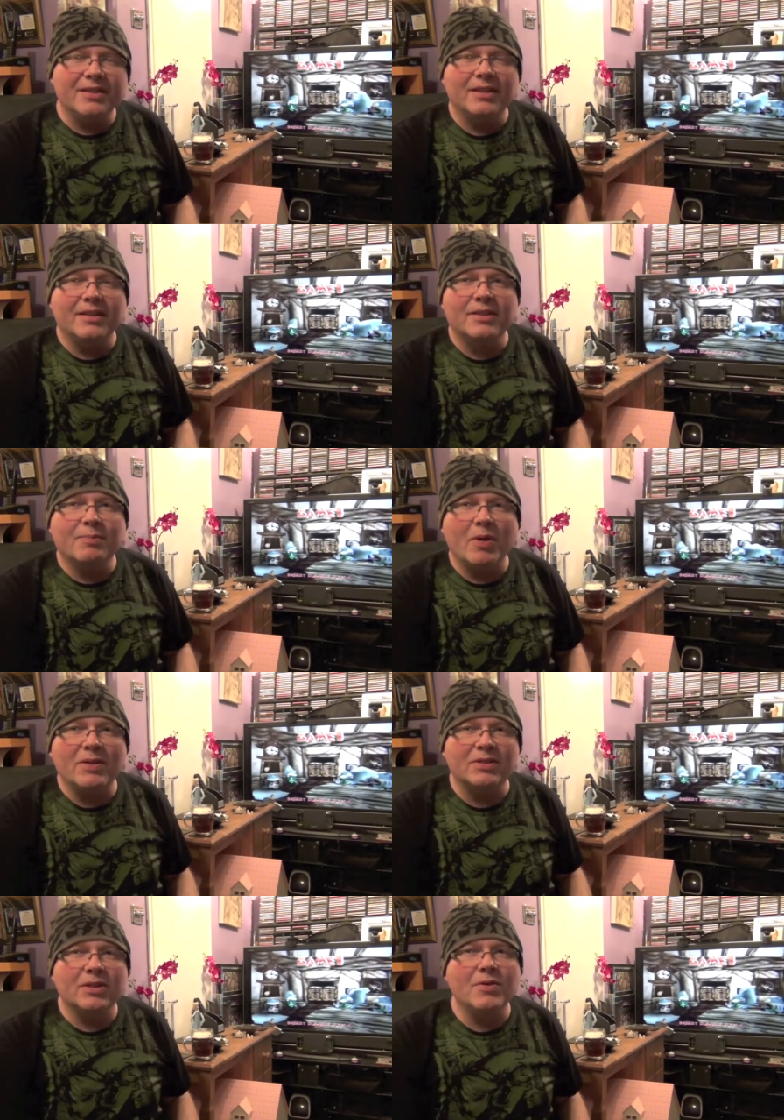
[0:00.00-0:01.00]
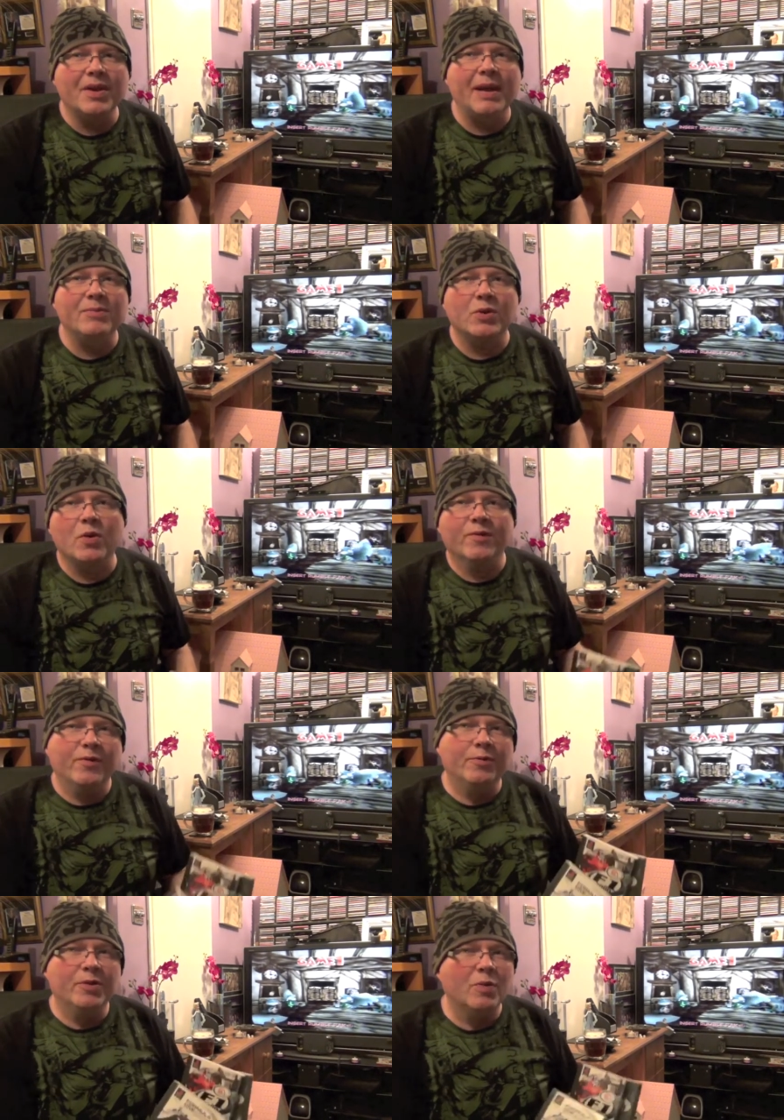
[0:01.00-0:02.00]
it? There's two games called
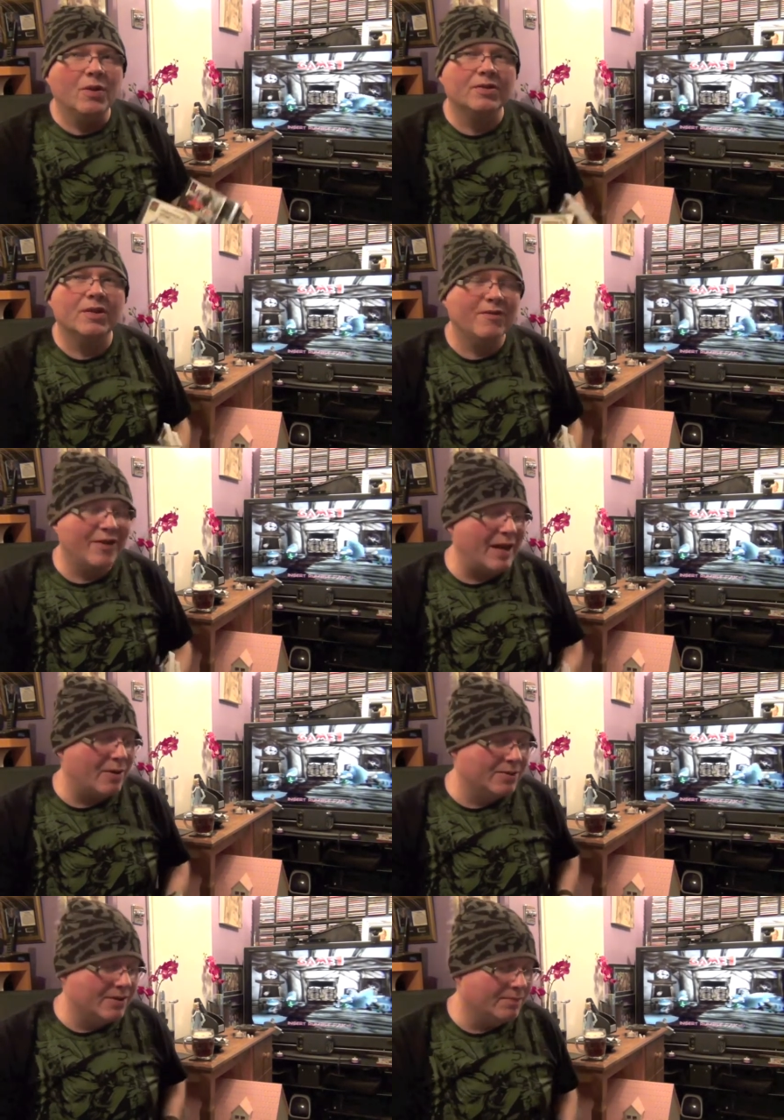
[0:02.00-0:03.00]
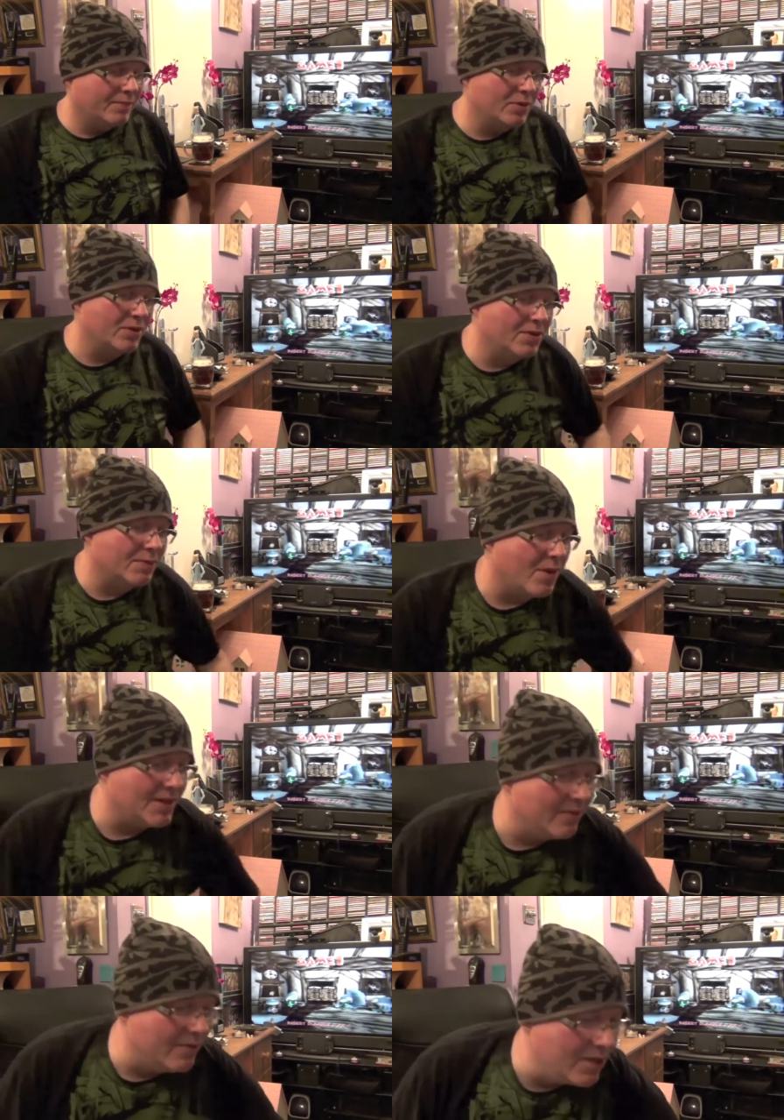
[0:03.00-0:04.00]
Formula 1 2000, produced
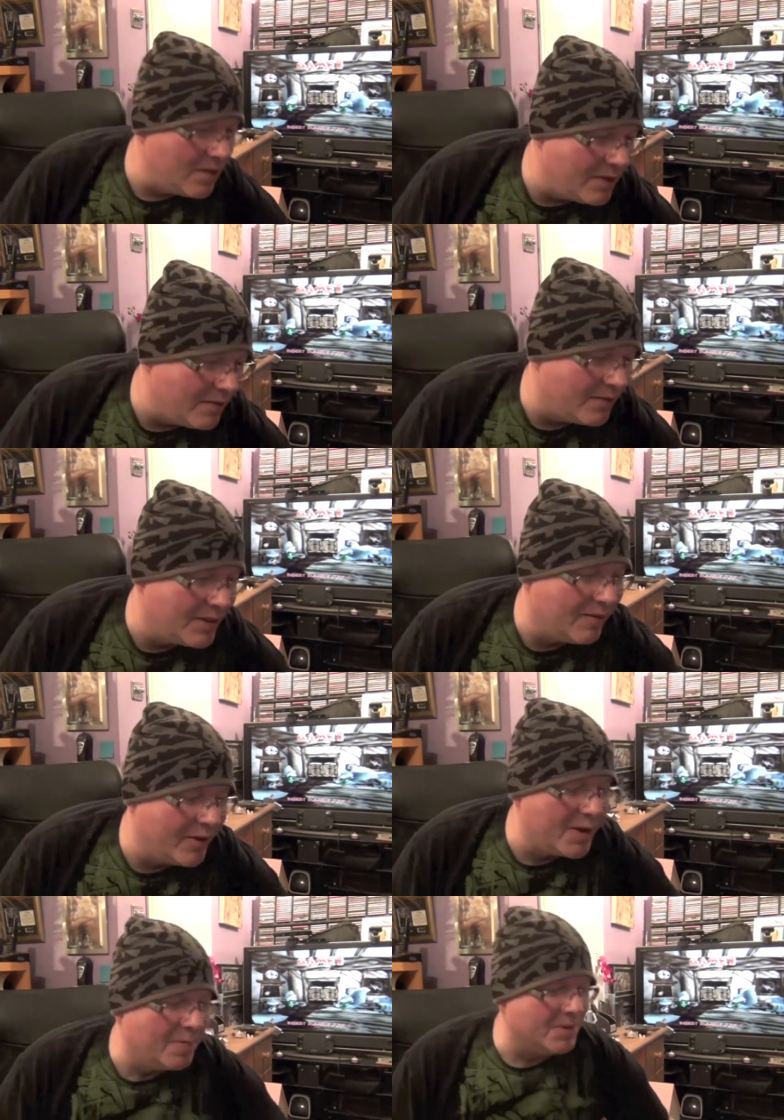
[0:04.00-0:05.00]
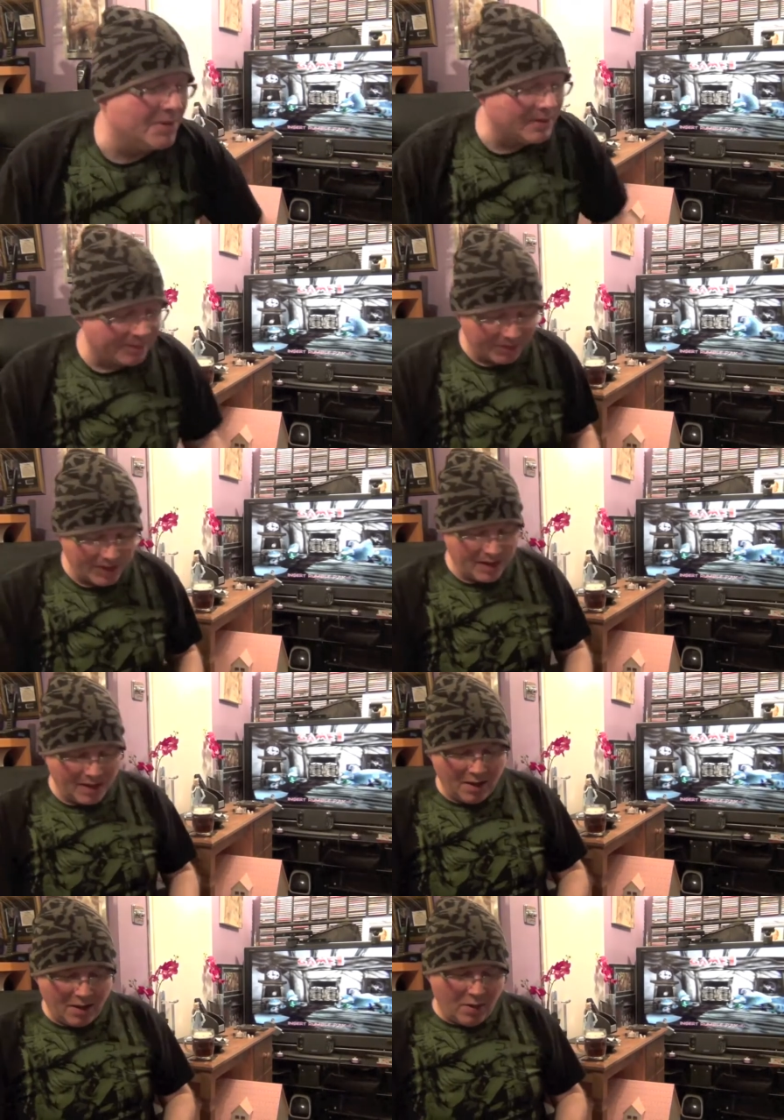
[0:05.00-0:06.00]
by two different developers.
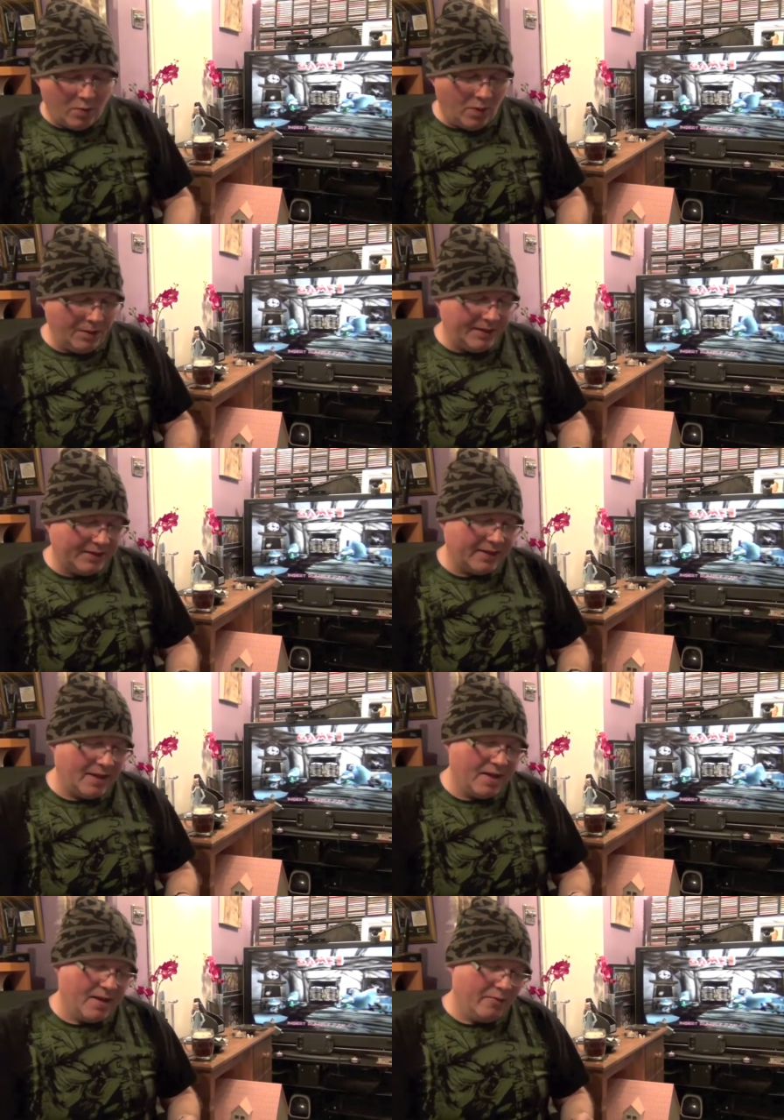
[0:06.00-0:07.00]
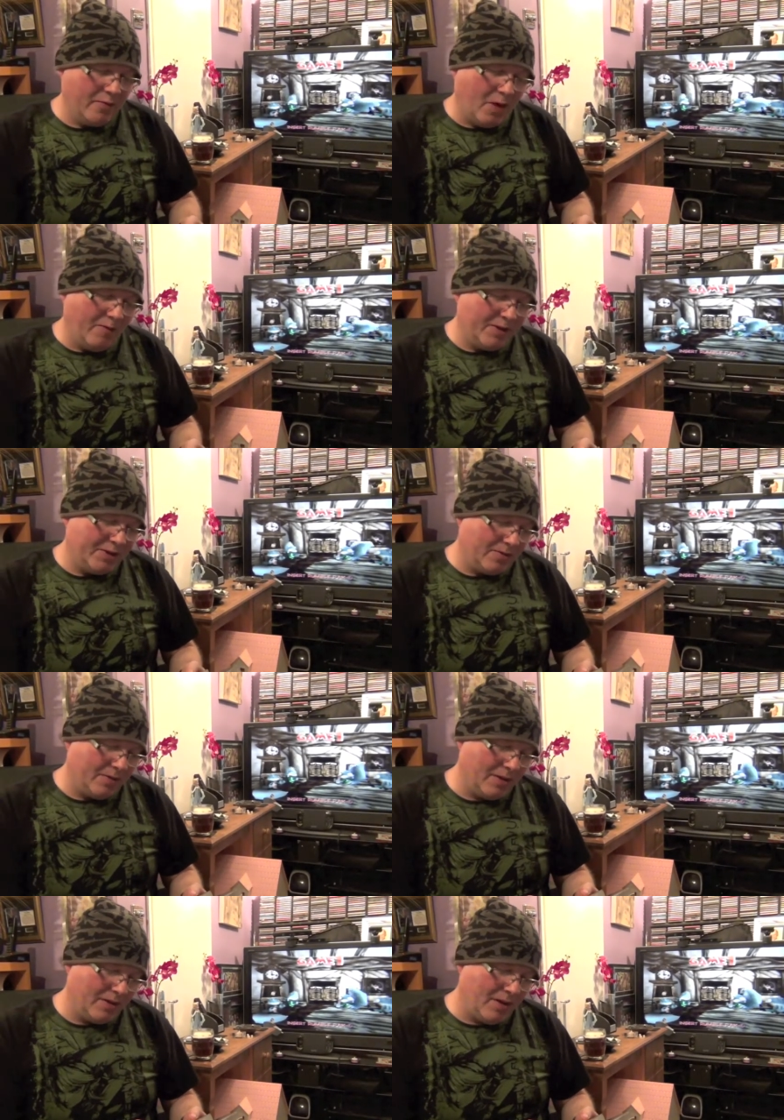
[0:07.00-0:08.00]
One is the
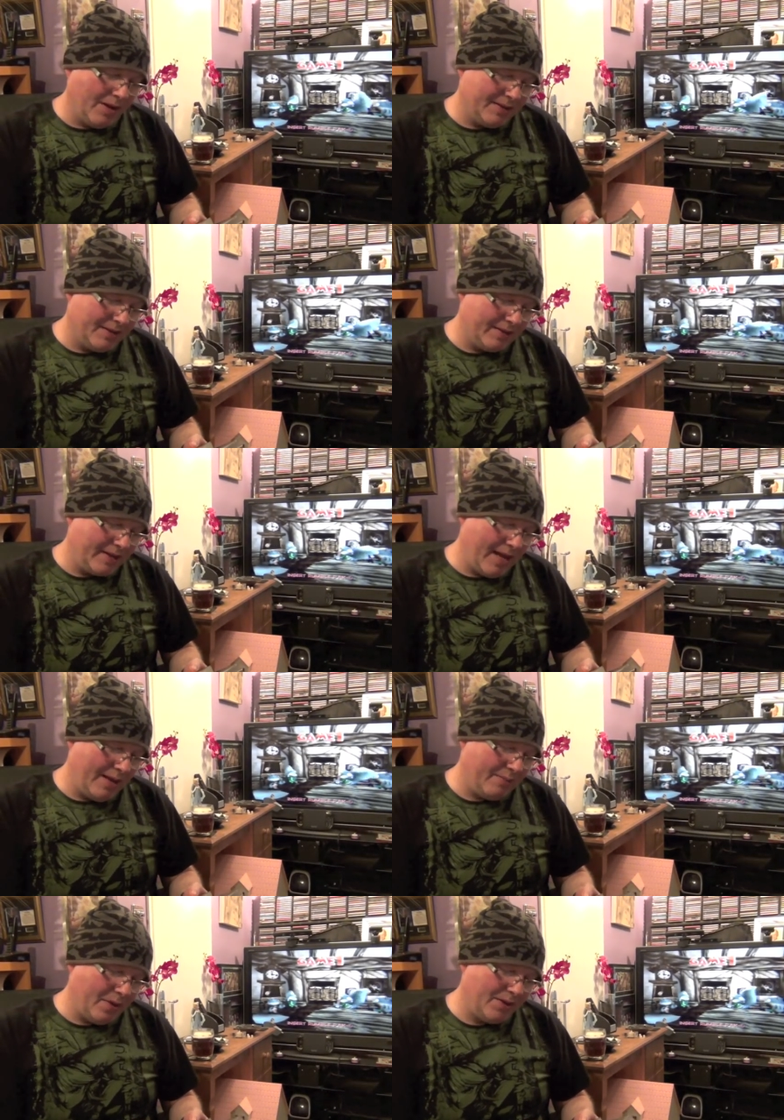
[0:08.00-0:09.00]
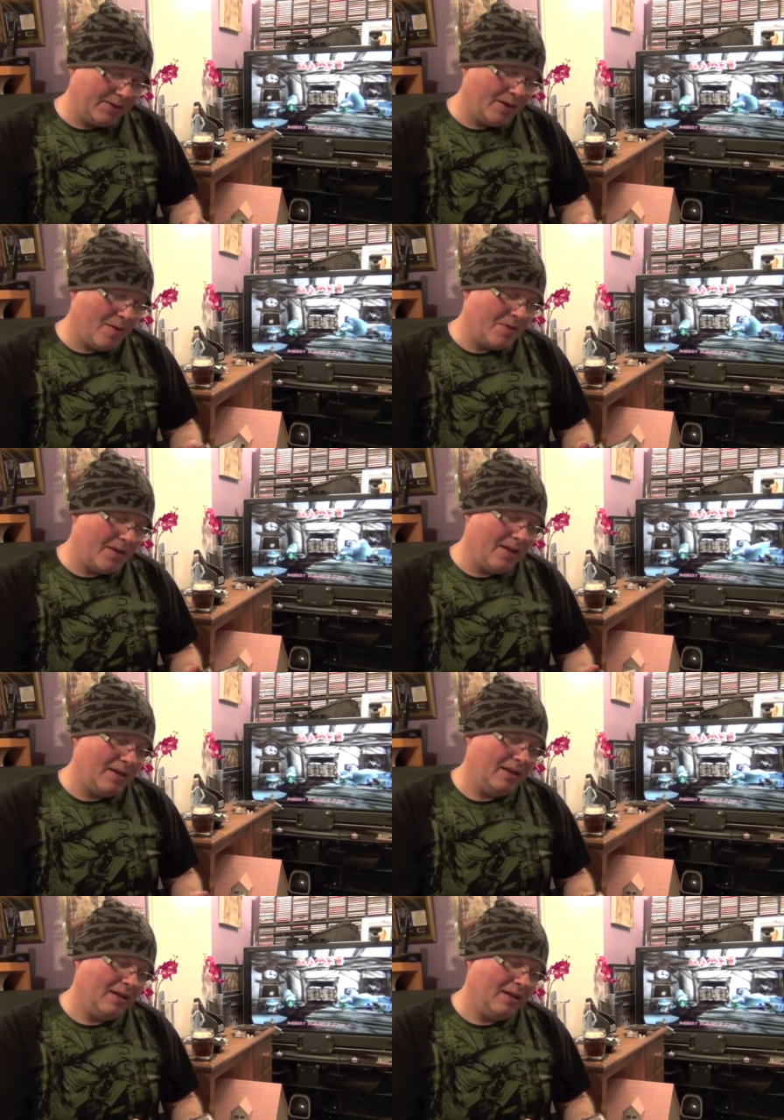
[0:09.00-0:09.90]
official license game by Sony.